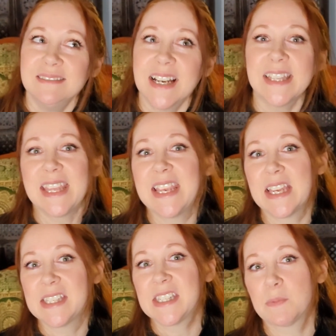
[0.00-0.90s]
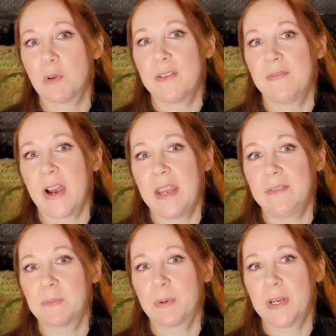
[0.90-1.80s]
I think a 6.5
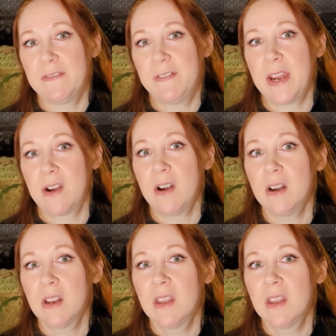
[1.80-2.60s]
is pretty fair.